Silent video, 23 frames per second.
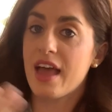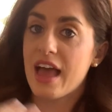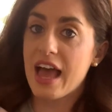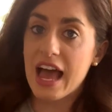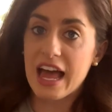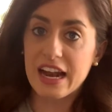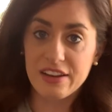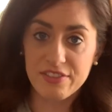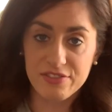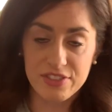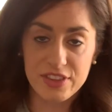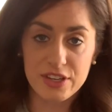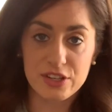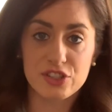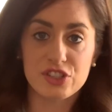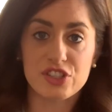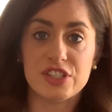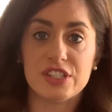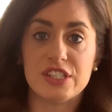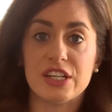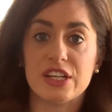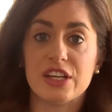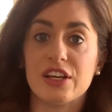And if they're
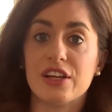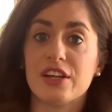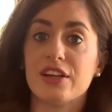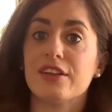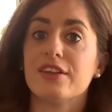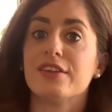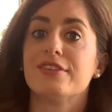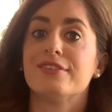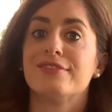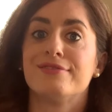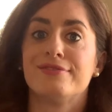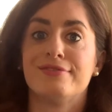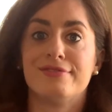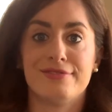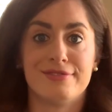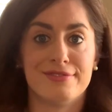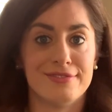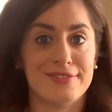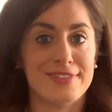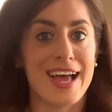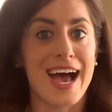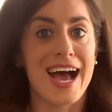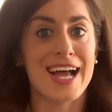still
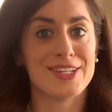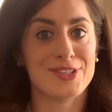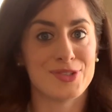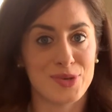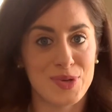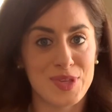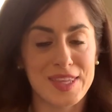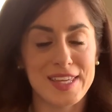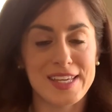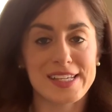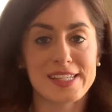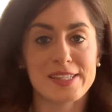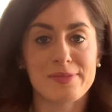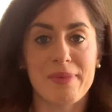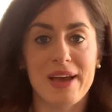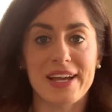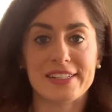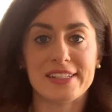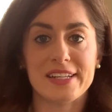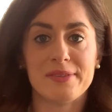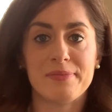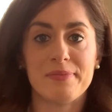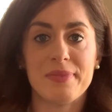not doing the
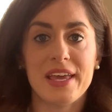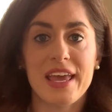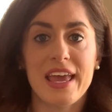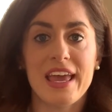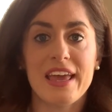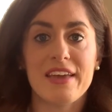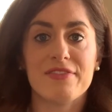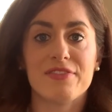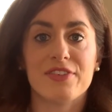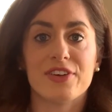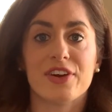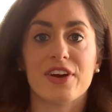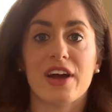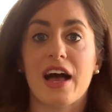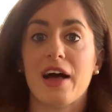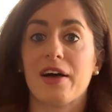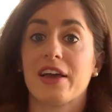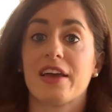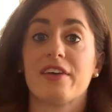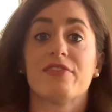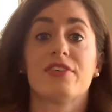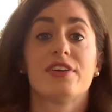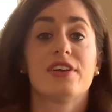expected behavior,
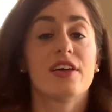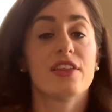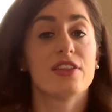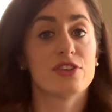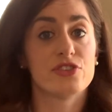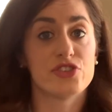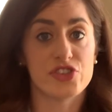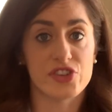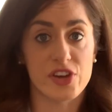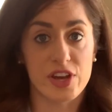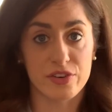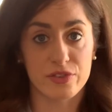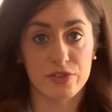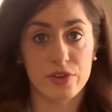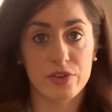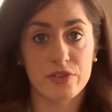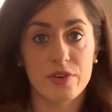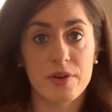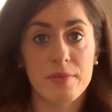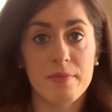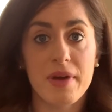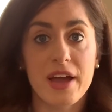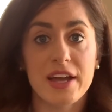I'll give another general
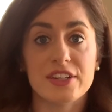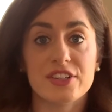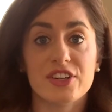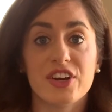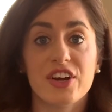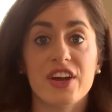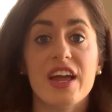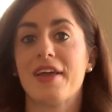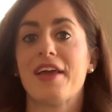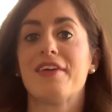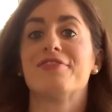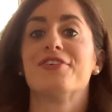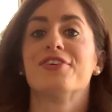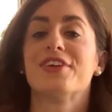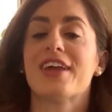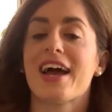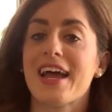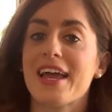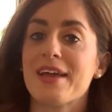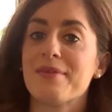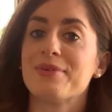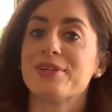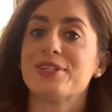reminder. If you're
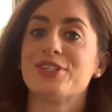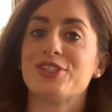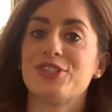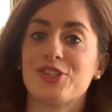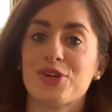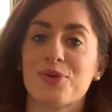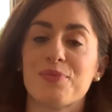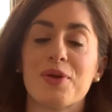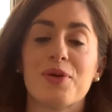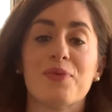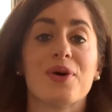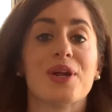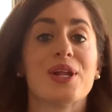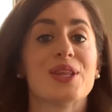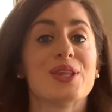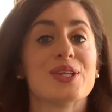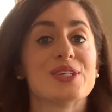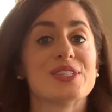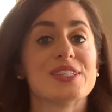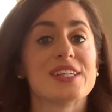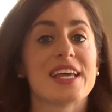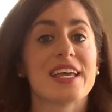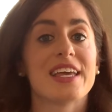not able to show me what it
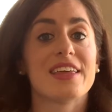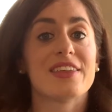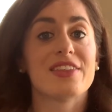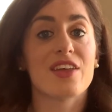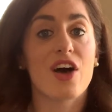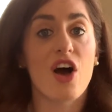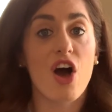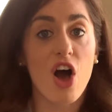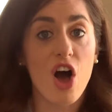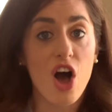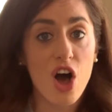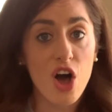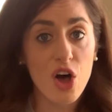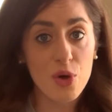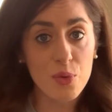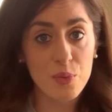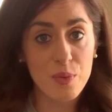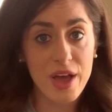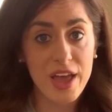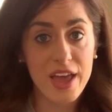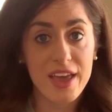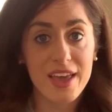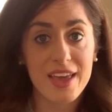looks like in the
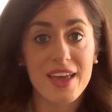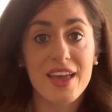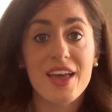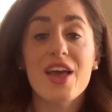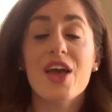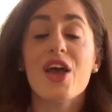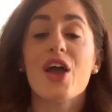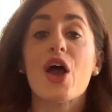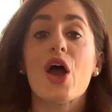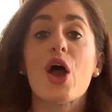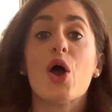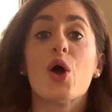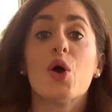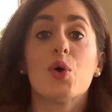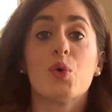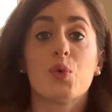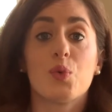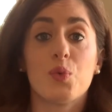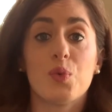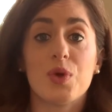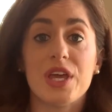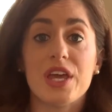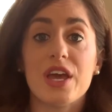hallway,
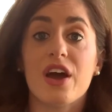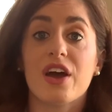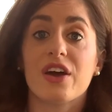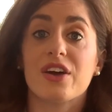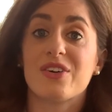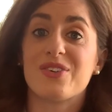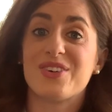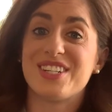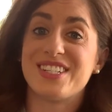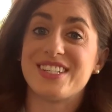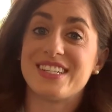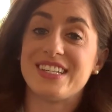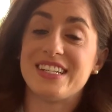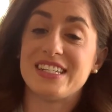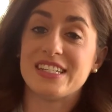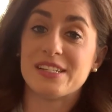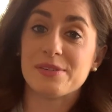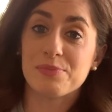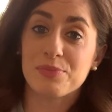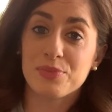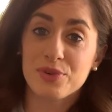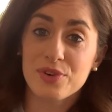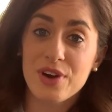we are going to need
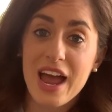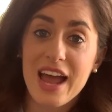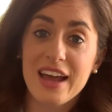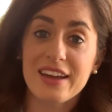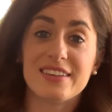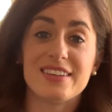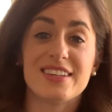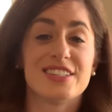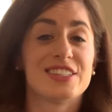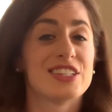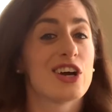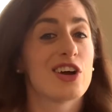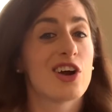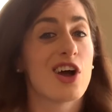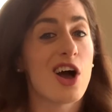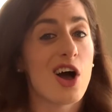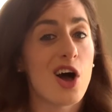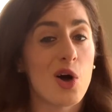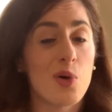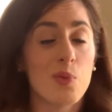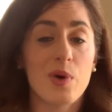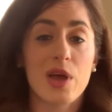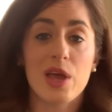to practice our
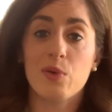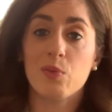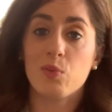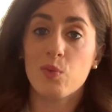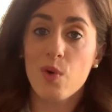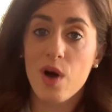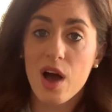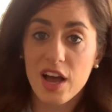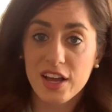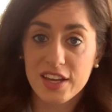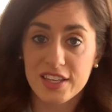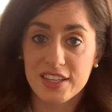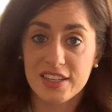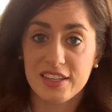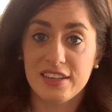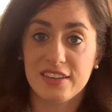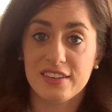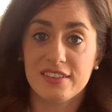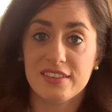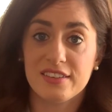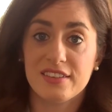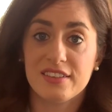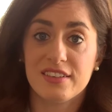hallway
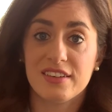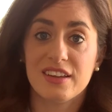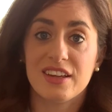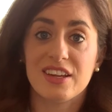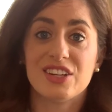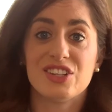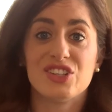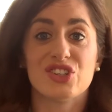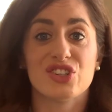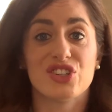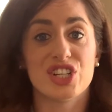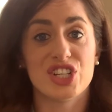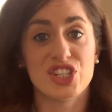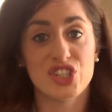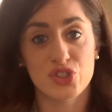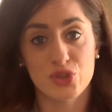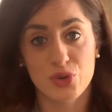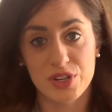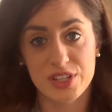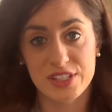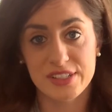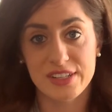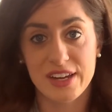walking during
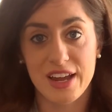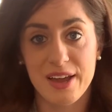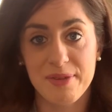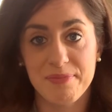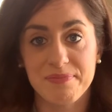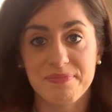choice time.